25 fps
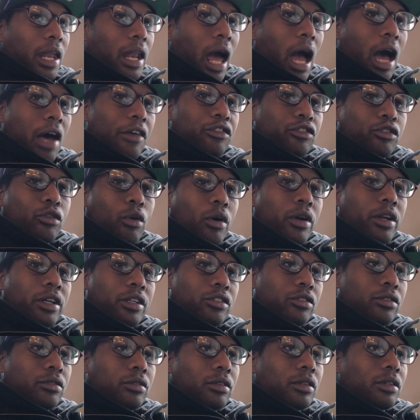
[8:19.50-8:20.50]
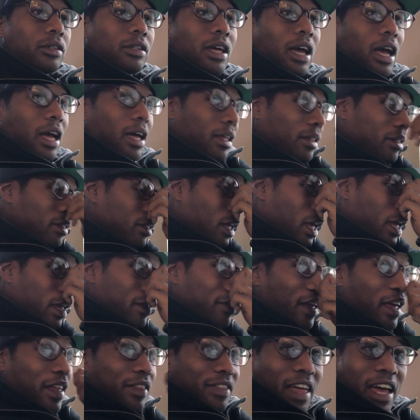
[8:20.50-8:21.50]
I started.
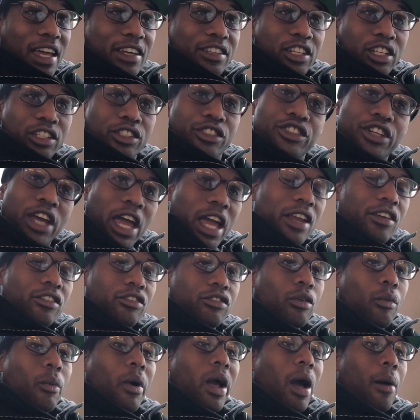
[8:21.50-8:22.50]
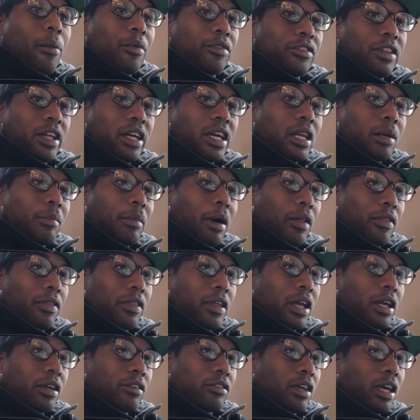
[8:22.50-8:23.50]
And that just changed the way I was thinking about
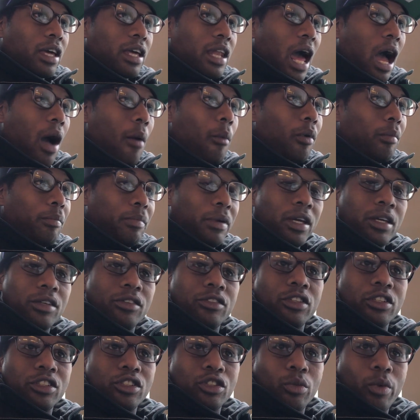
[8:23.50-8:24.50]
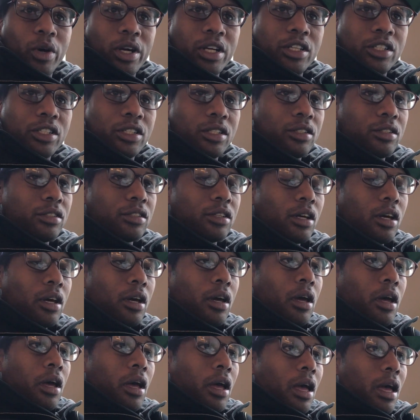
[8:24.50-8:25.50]
things. And I would be in situations,
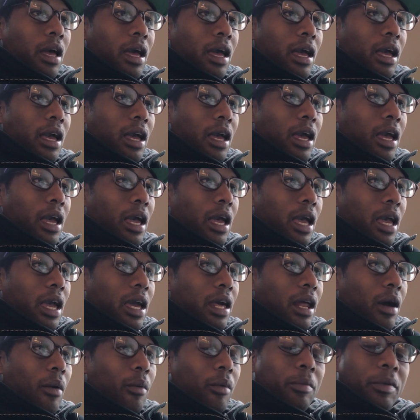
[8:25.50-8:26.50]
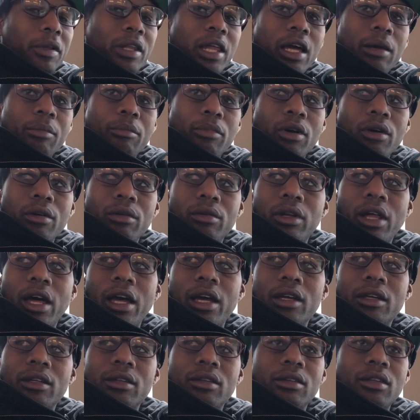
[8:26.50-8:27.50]
and I would be like, bro,
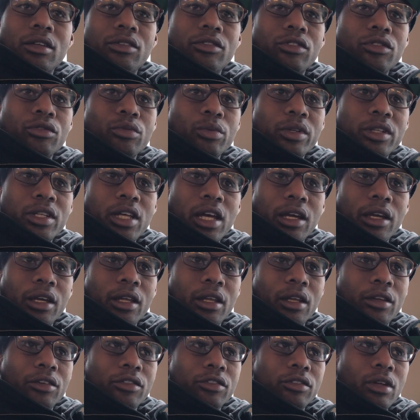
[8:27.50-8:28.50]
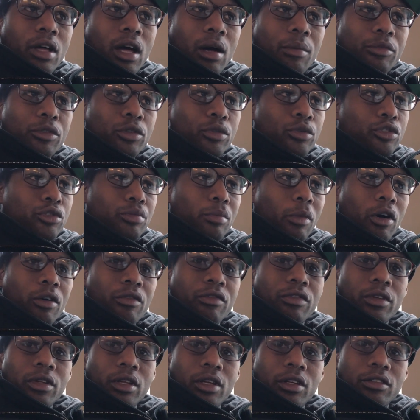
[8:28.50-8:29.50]
like, this is ridiculous. I'm too smart
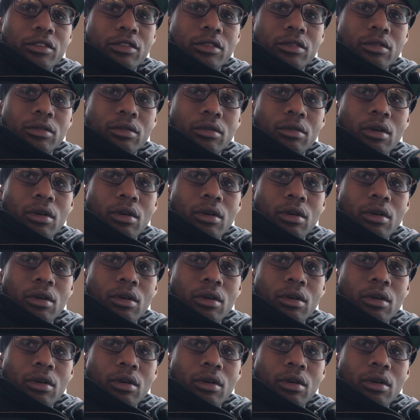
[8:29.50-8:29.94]
for this.